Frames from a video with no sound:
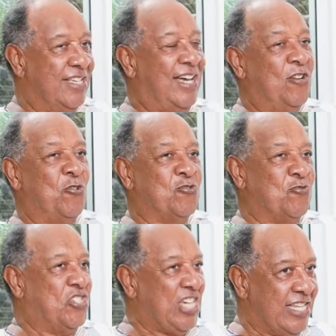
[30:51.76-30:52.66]
Yeah. I go
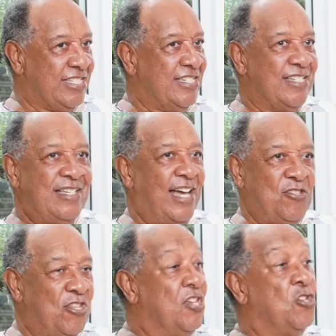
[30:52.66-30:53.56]
to church.
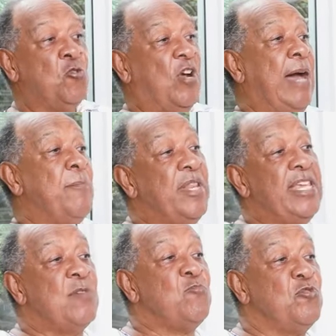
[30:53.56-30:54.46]
I you can not
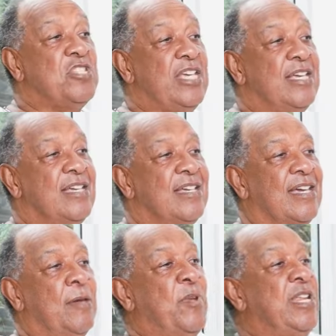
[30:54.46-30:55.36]
believe in Muti
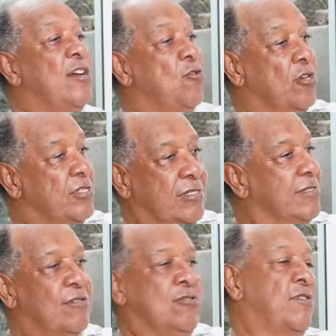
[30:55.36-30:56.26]
and, and believe in God.
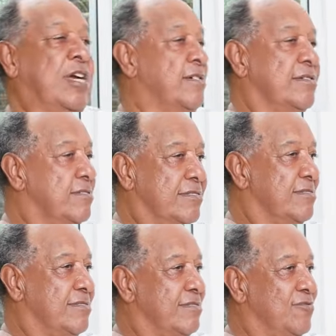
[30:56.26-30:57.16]
Church. You can.
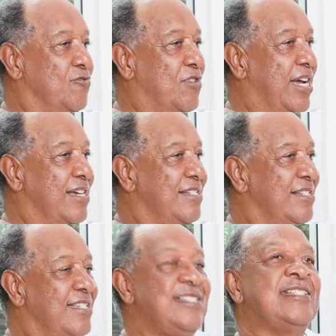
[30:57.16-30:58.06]
You must choose you Can.
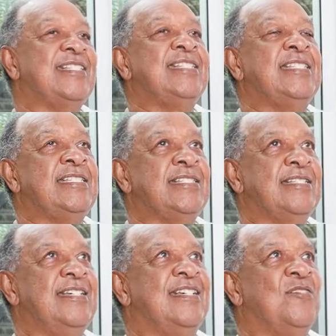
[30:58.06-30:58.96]
This is this
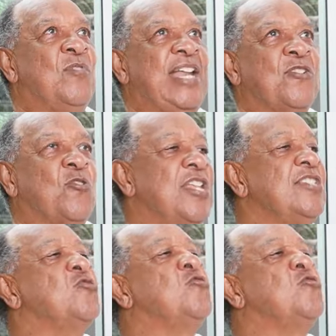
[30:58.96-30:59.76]
is what I call in